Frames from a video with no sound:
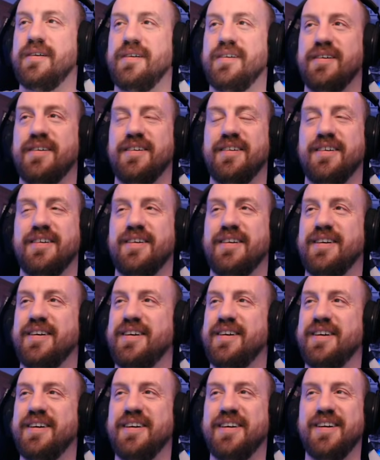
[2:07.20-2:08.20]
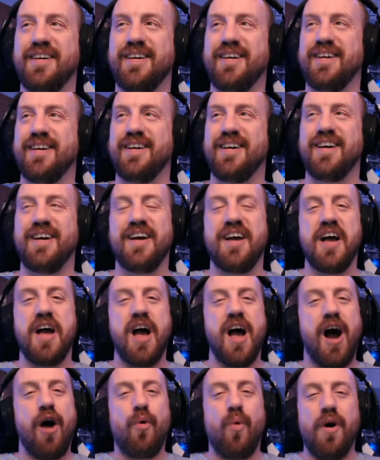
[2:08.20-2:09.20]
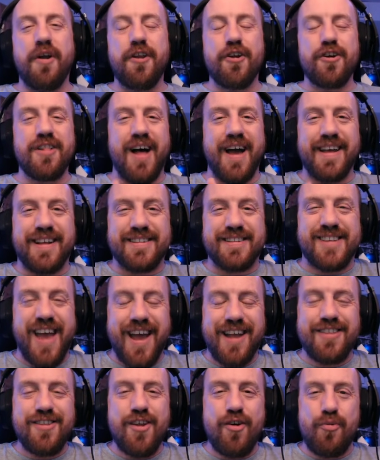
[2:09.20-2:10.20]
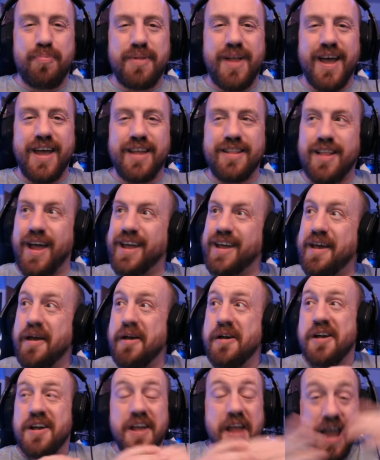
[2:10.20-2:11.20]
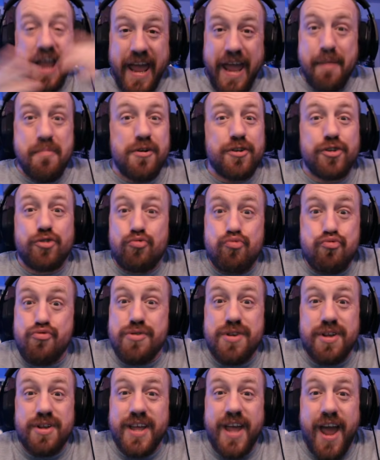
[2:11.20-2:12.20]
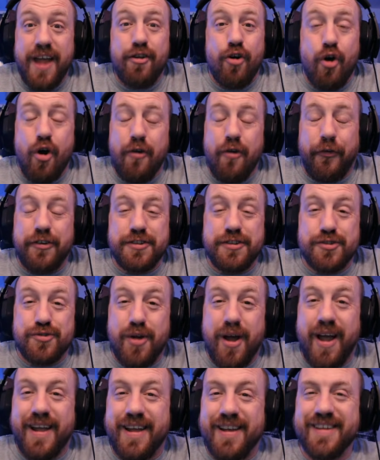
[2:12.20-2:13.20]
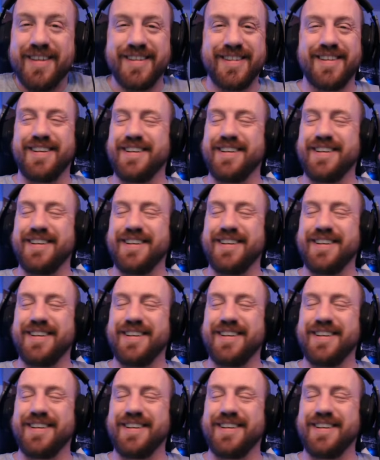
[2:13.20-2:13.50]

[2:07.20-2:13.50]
Well, we got my boy Jacob here. I wonder, like, Technoblade, like, he must really hate orphans, right?